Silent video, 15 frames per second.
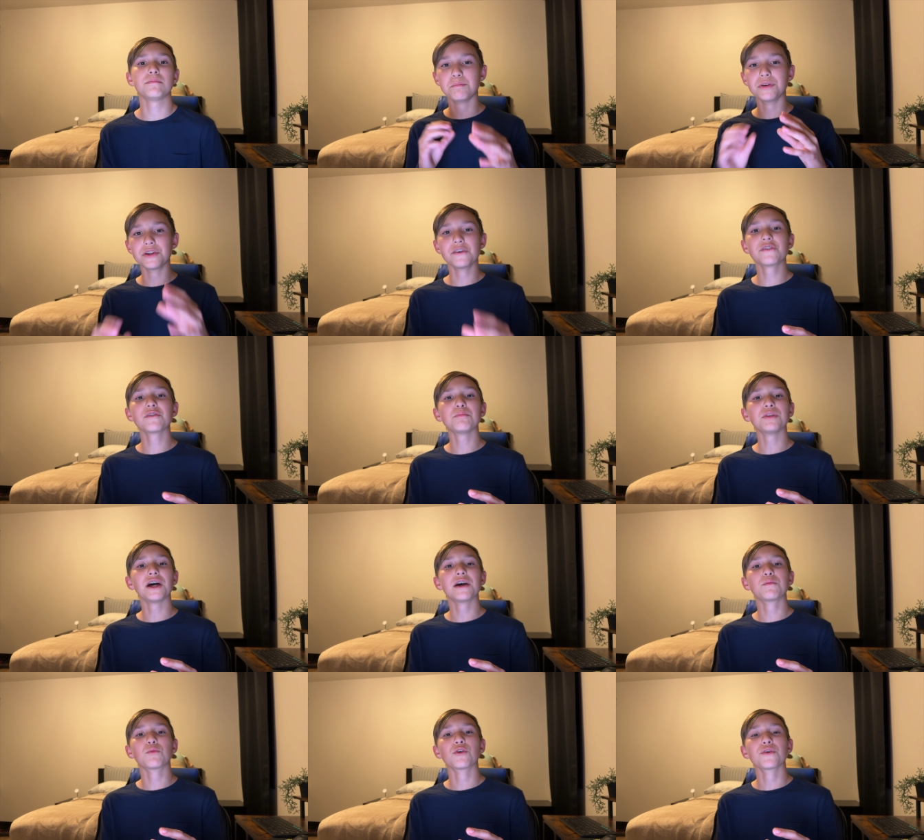But is the
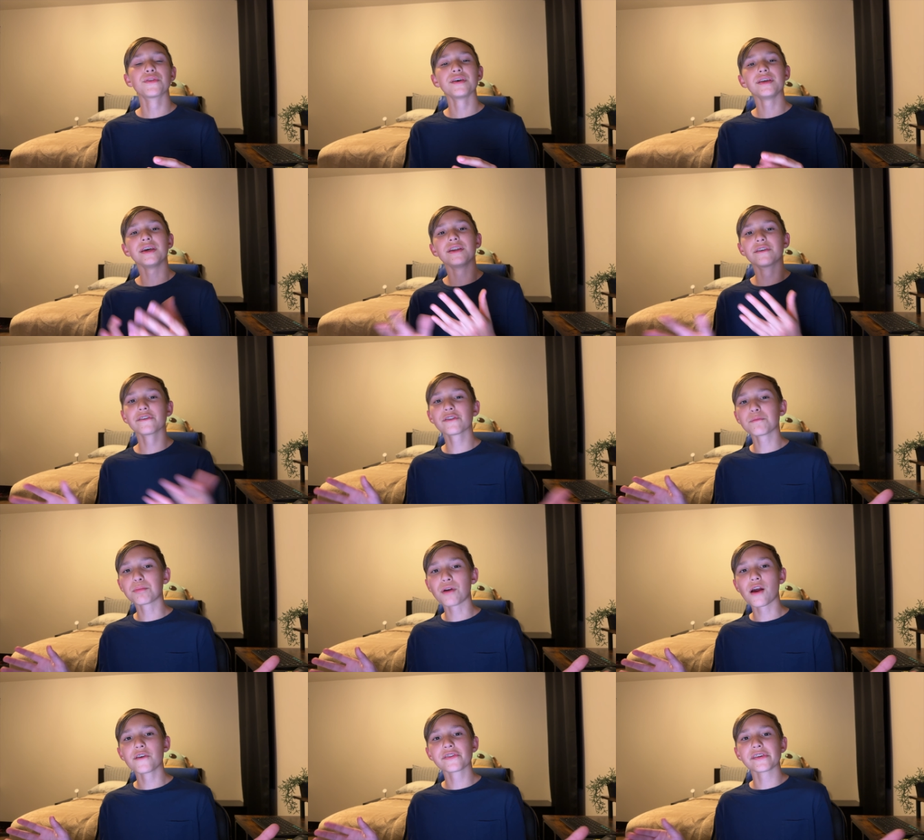plan worth it, and does the
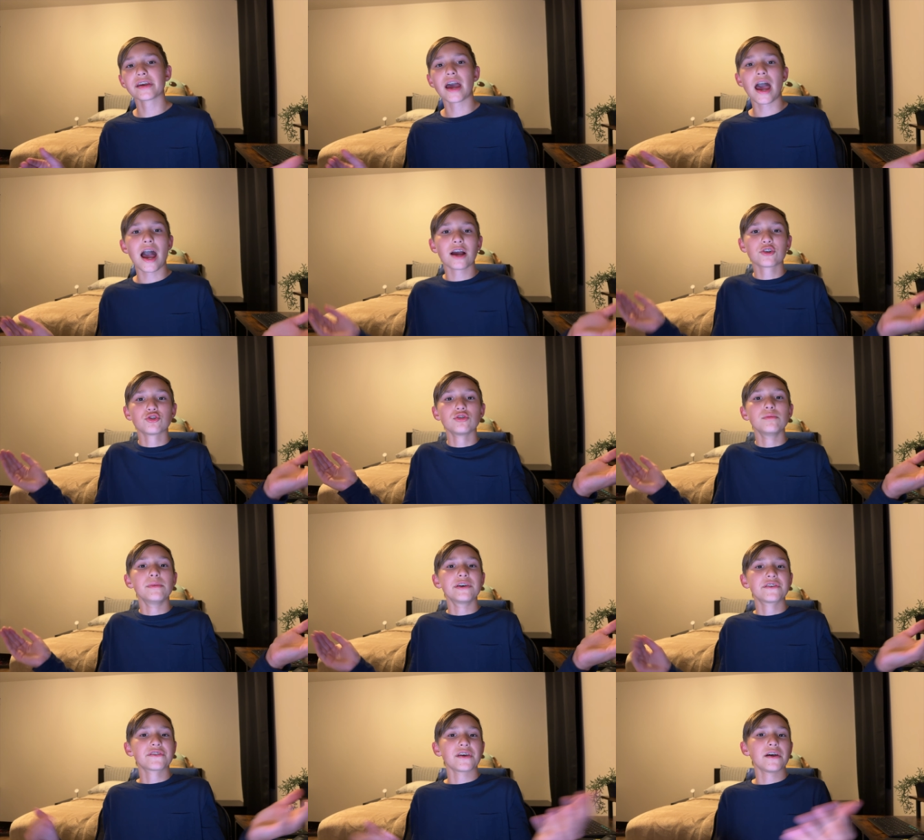pricing actually
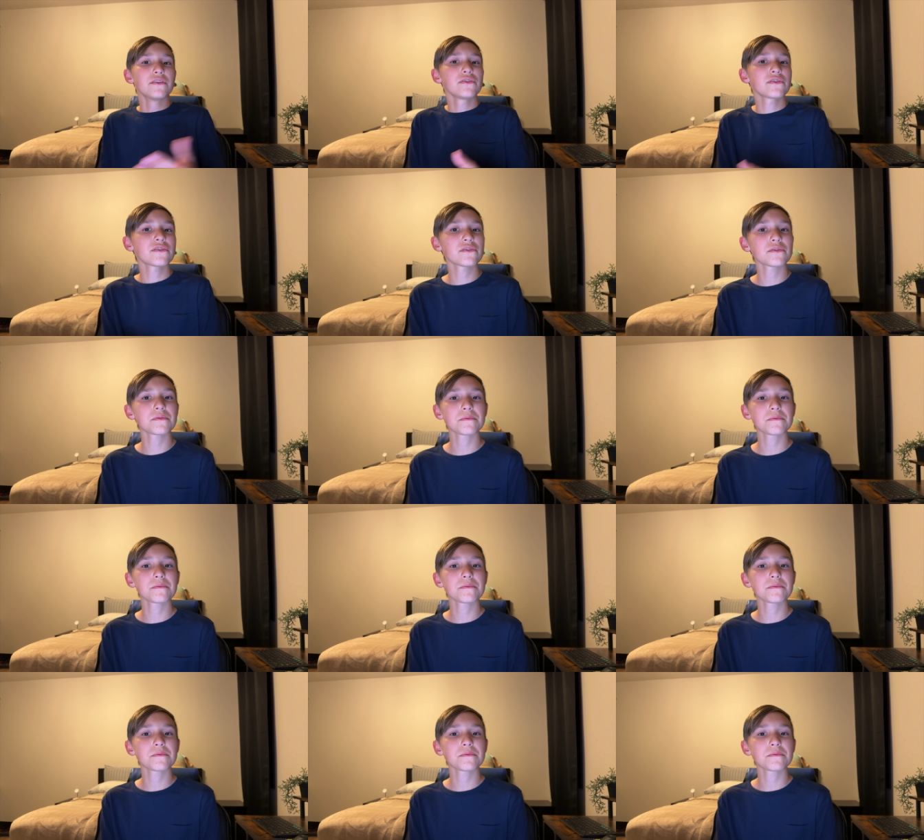make sense?